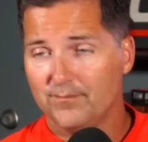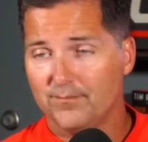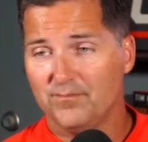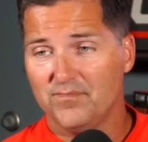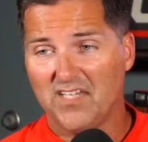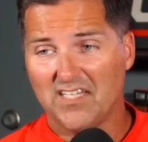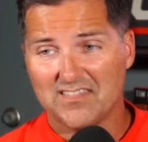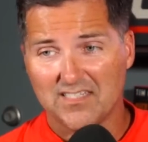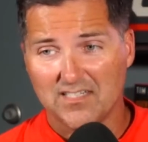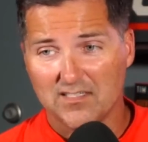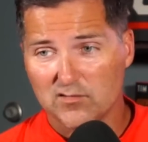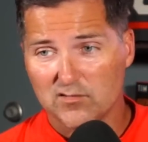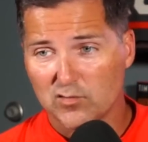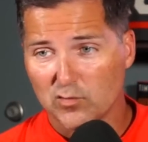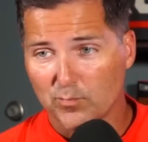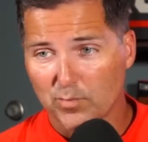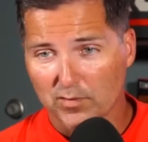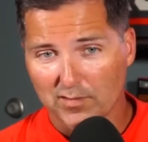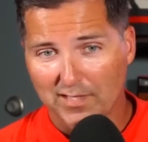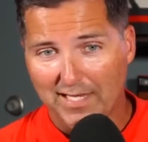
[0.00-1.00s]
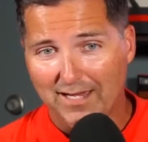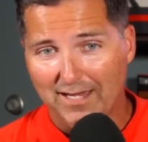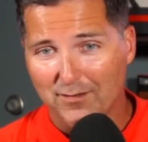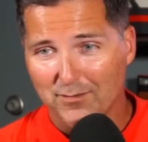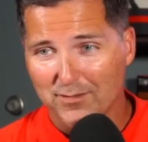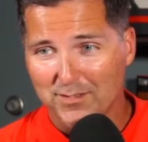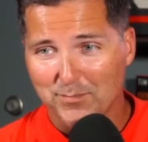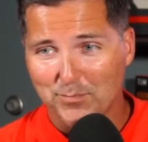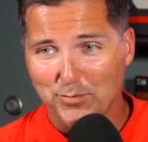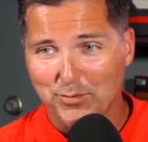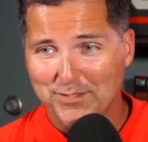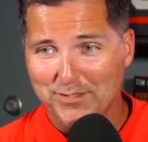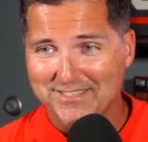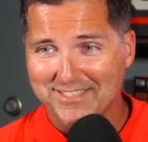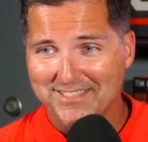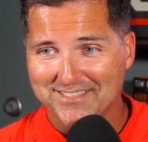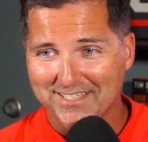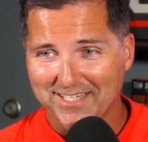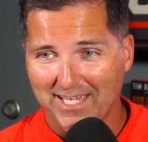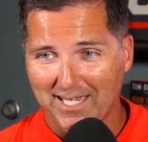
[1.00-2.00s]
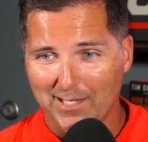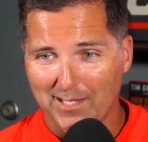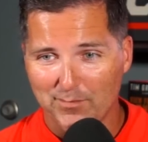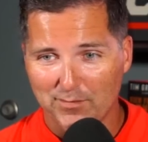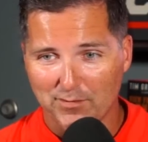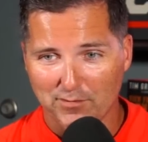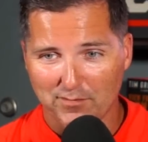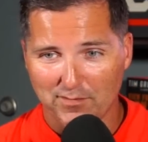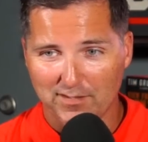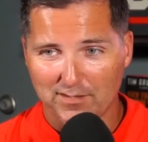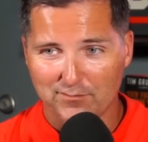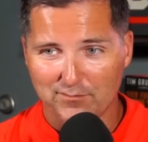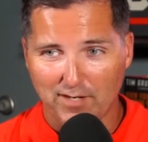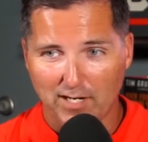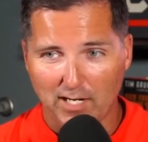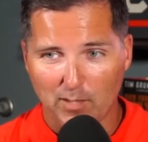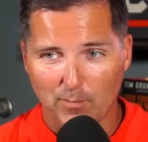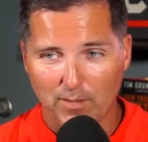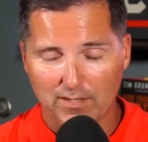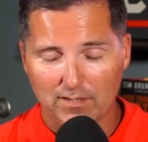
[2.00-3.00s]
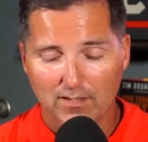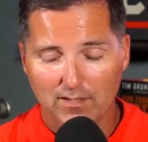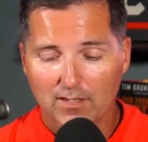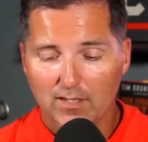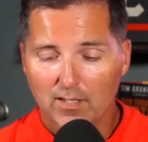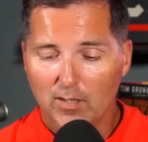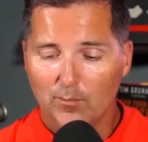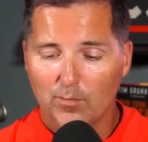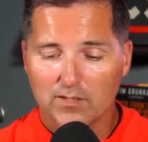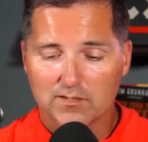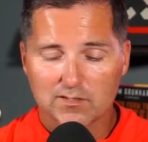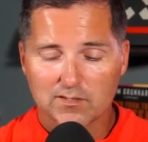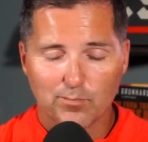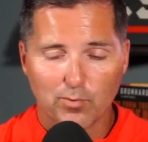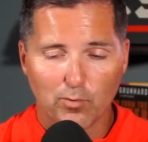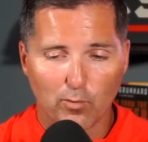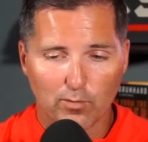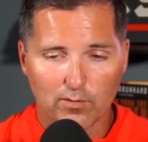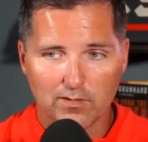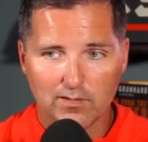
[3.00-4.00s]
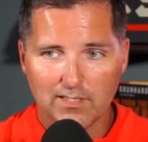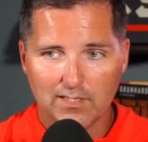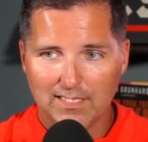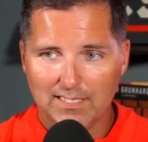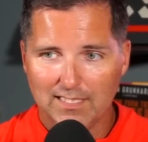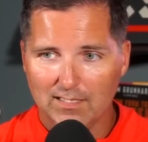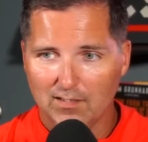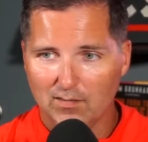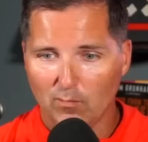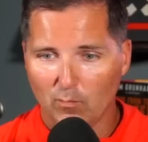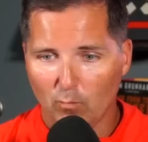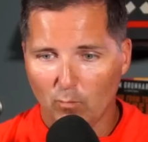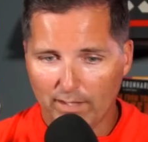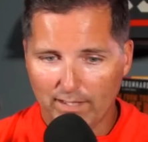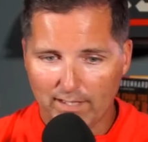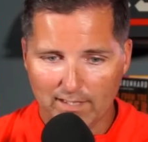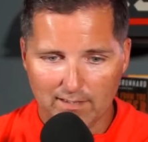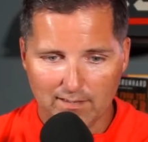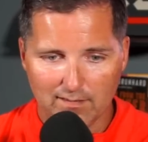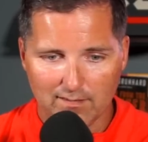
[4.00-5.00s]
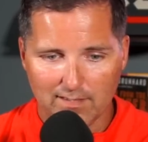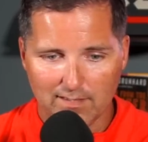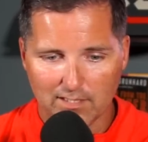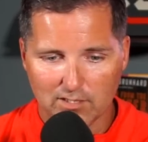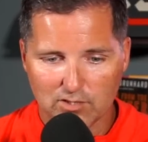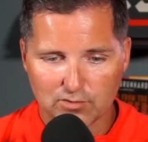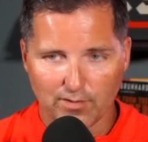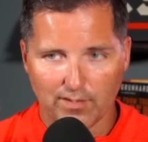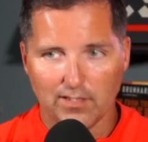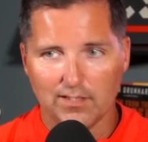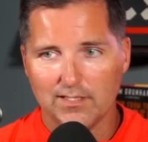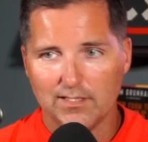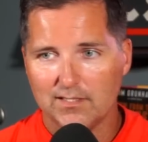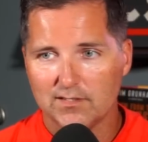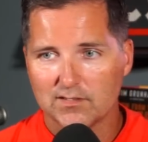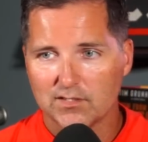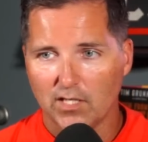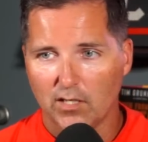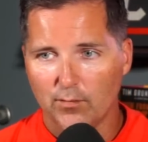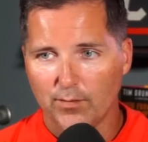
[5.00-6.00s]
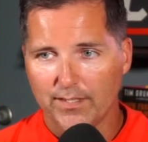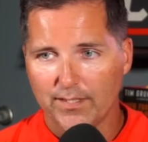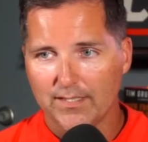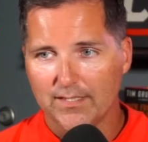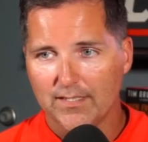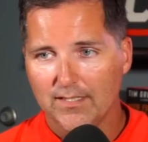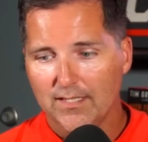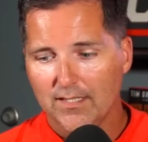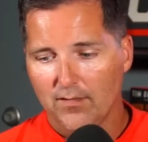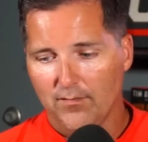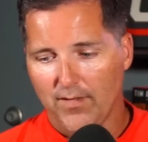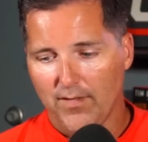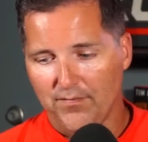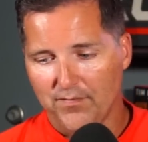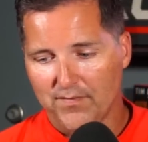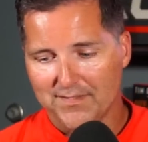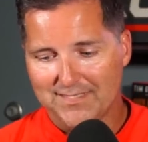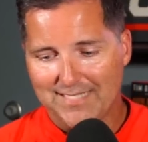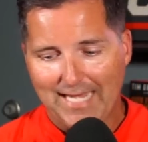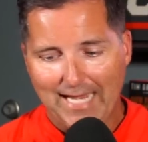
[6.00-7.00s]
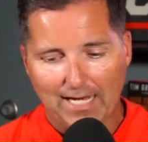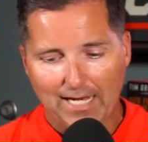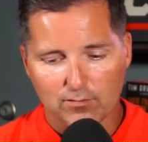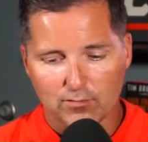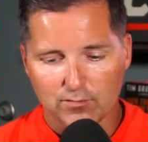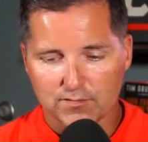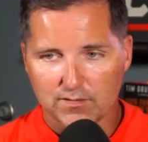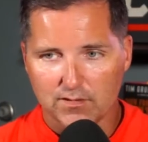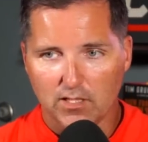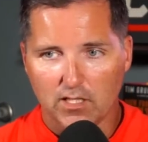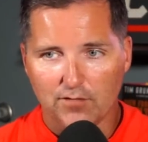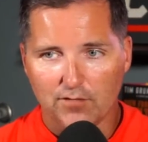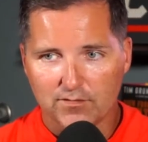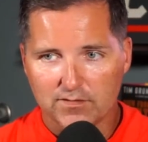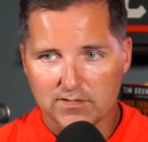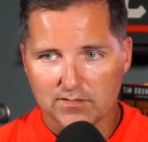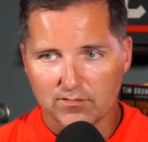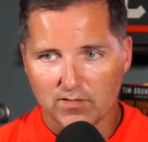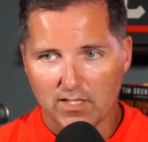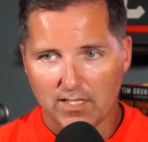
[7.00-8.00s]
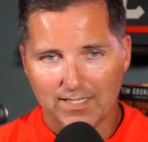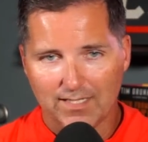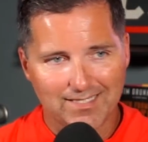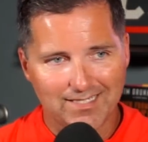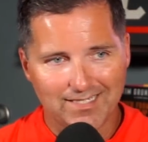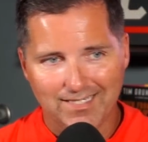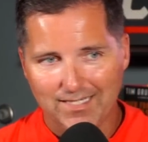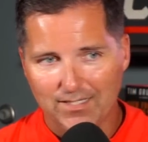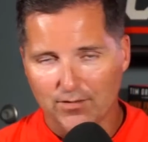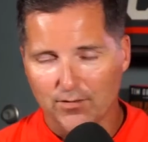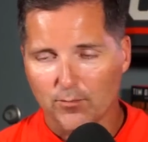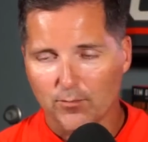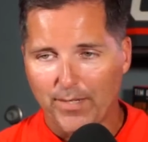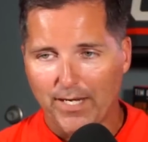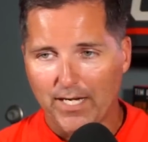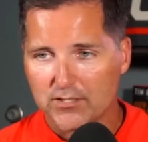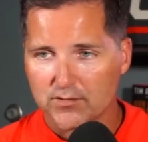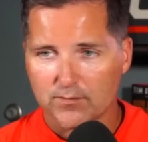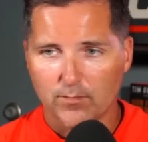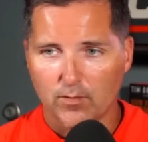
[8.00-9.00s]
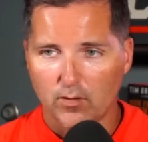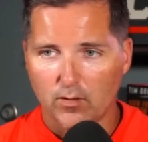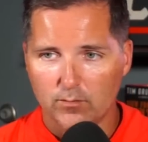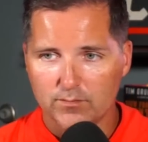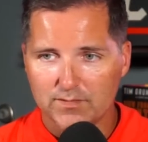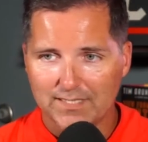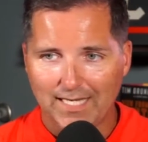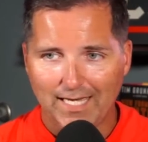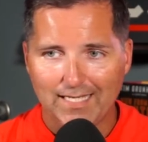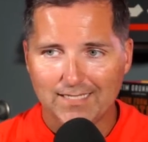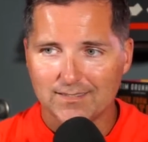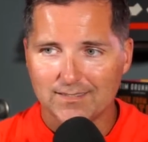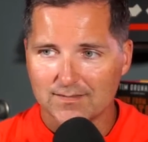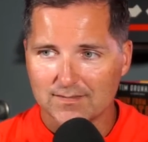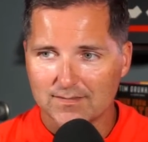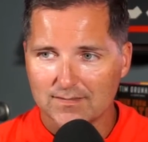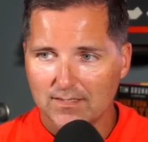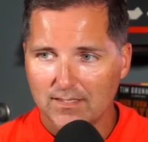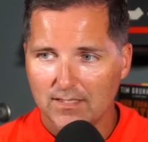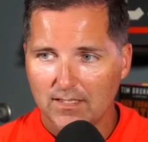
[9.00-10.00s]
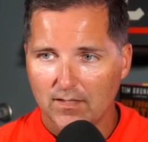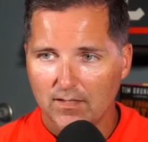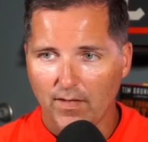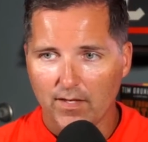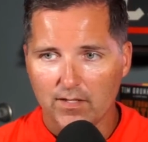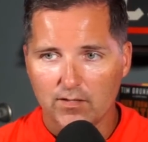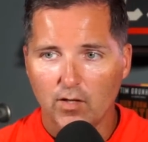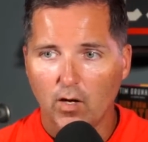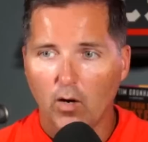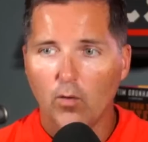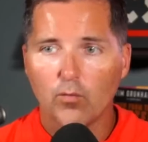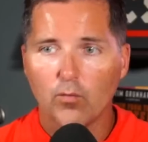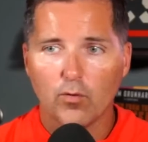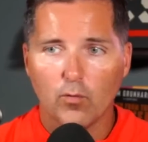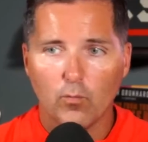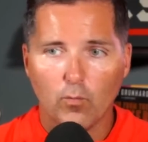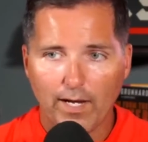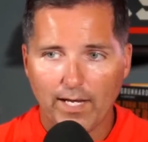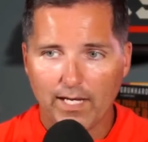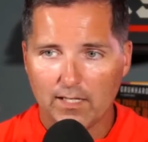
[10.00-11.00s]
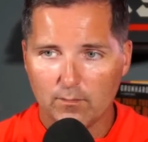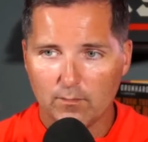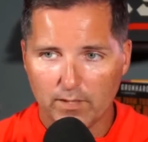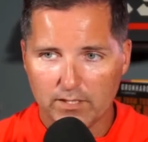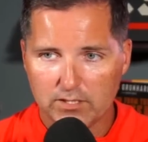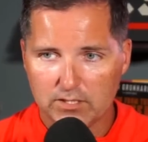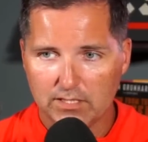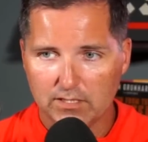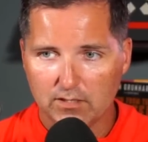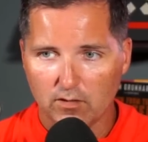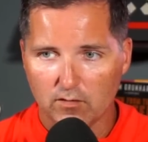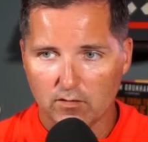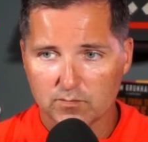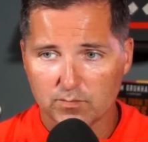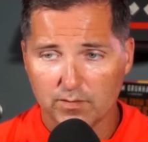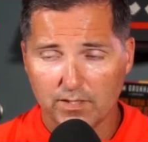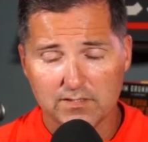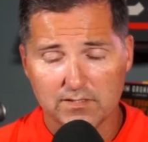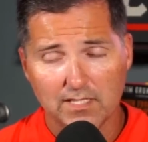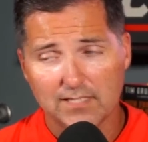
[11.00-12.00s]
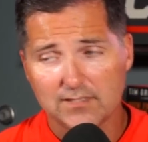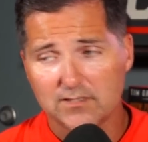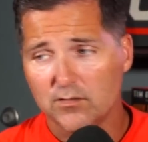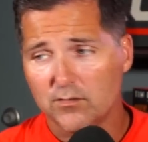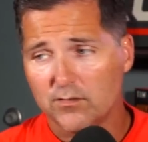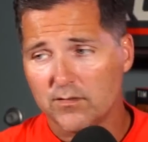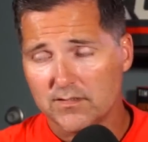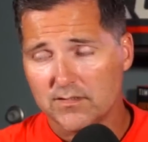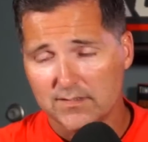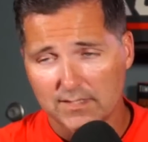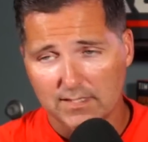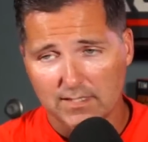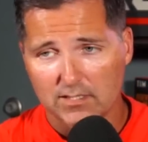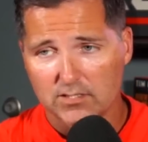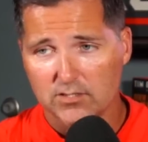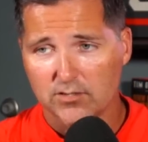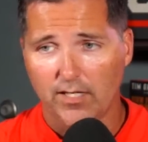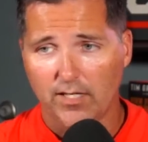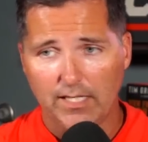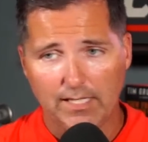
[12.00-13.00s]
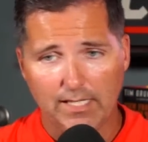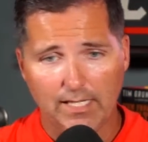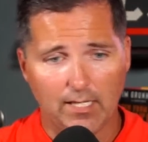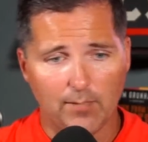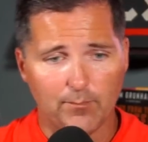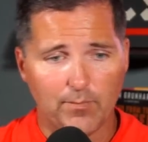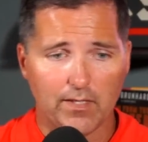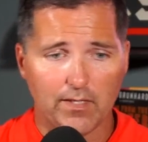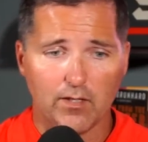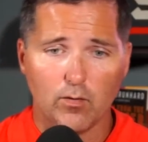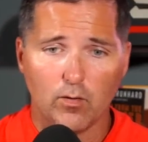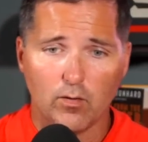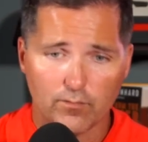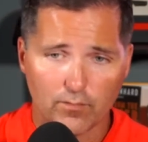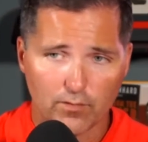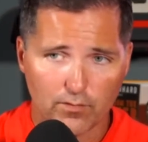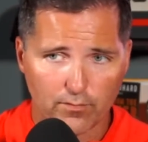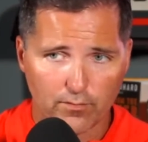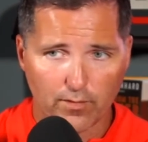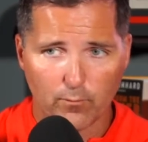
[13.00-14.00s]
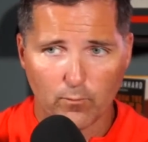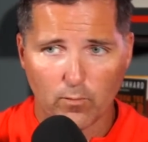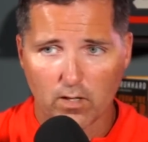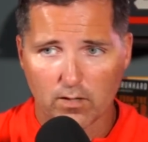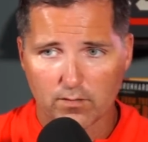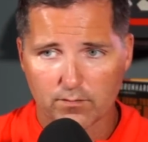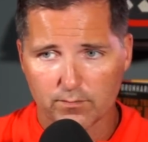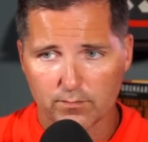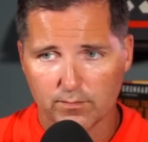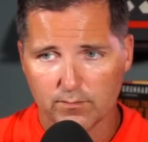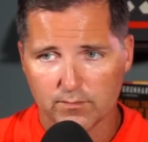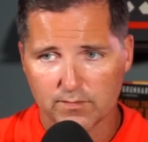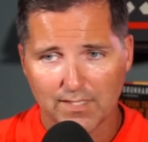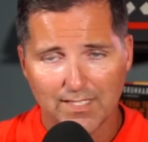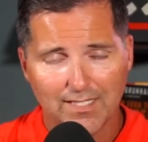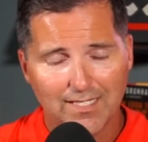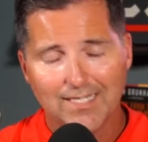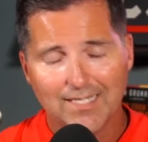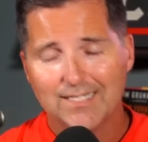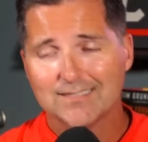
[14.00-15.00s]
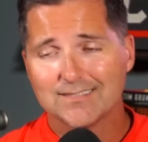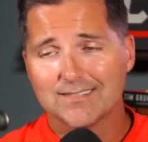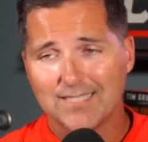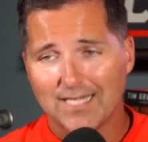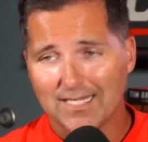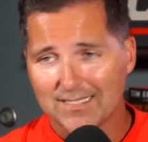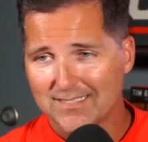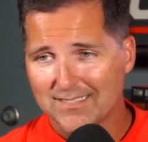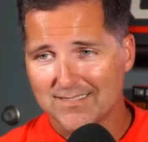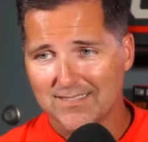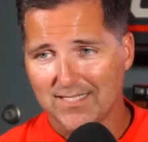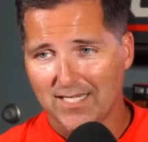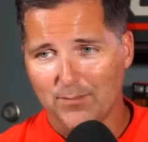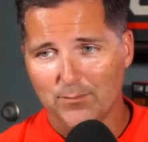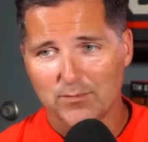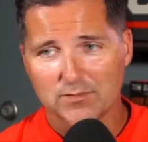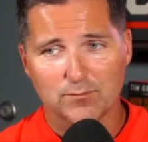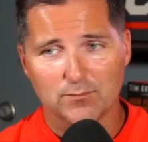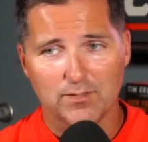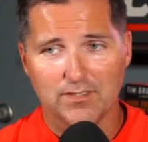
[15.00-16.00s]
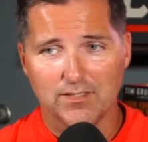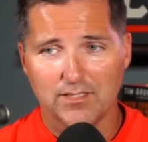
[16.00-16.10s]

Not that it's super loud in a preseason game or the environment, but it's important when the adrenaline is going that the tackles and the offensive line can hear Patrick Mahomes' cadence they know the way in which he calls plays. Yes, you can see it at training camp. They can go over during walkthroughs. It's not the same as when the